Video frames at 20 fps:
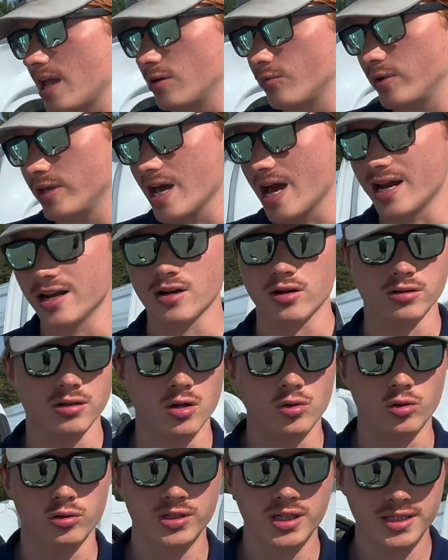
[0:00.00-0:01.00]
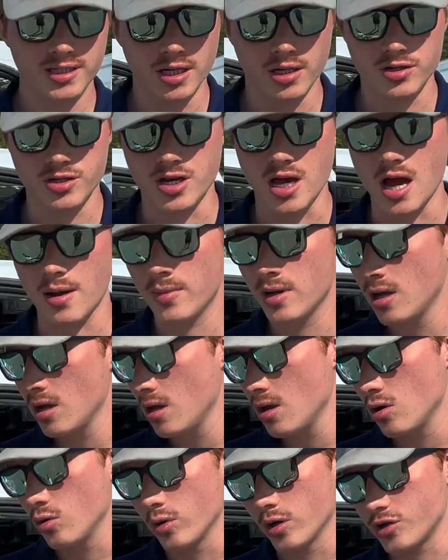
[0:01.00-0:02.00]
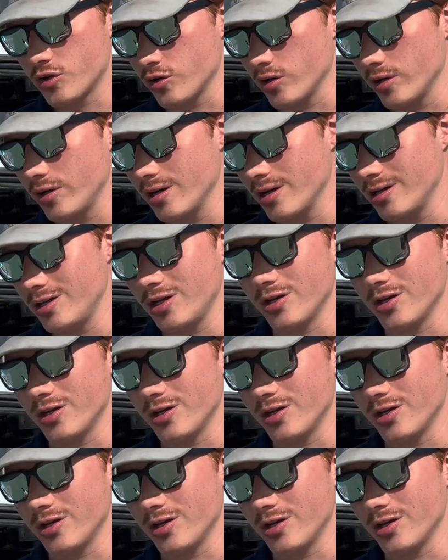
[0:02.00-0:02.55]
we got at our local detail shop. Works really good.